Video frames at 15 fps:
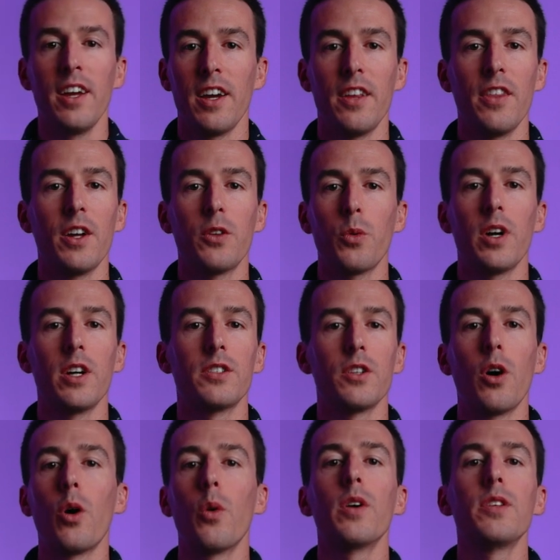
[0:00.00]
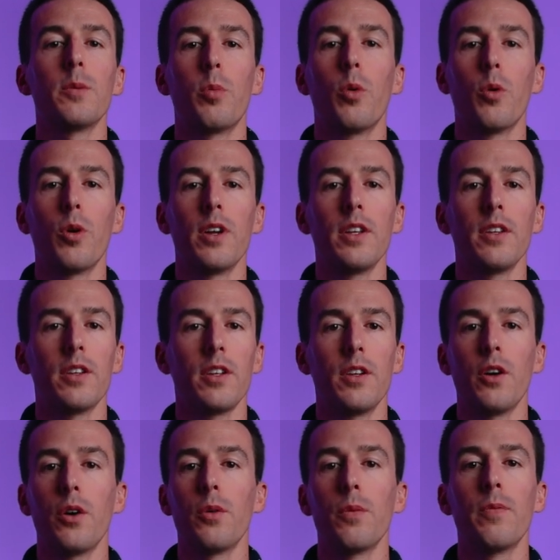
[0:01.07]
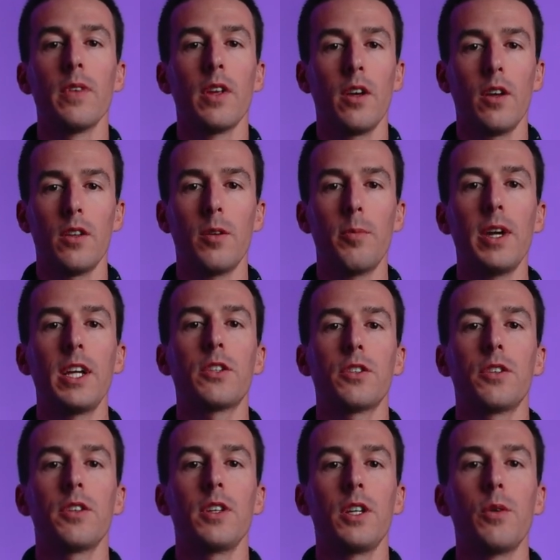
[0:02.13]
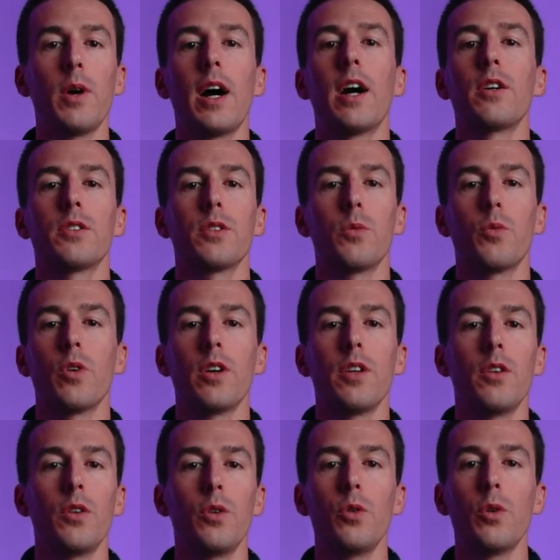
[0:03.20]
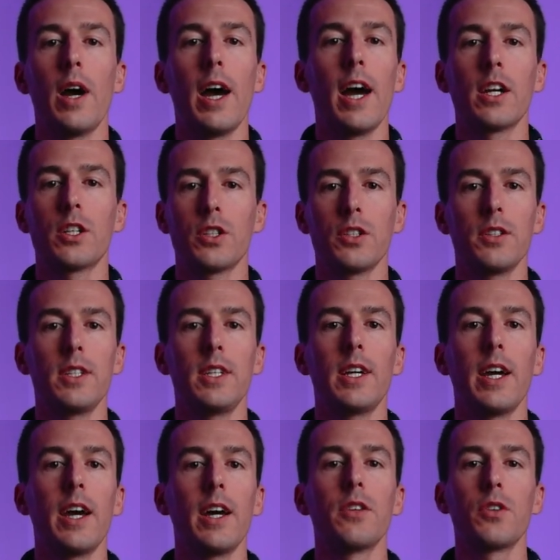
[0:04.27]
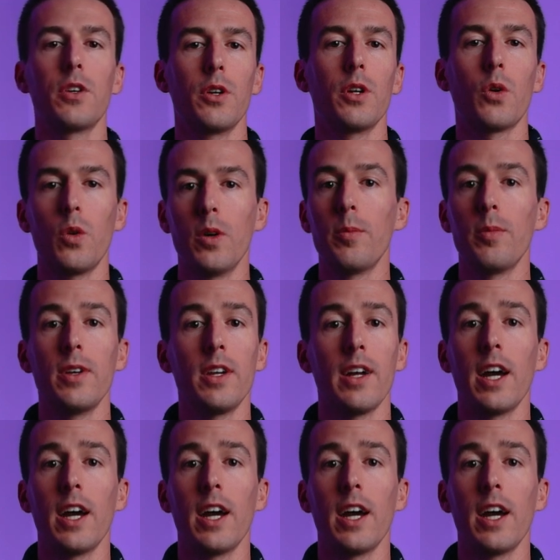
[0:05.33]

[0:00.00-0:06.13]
and that's why it's always important, to make sure that you hire someone who actually has good equipment,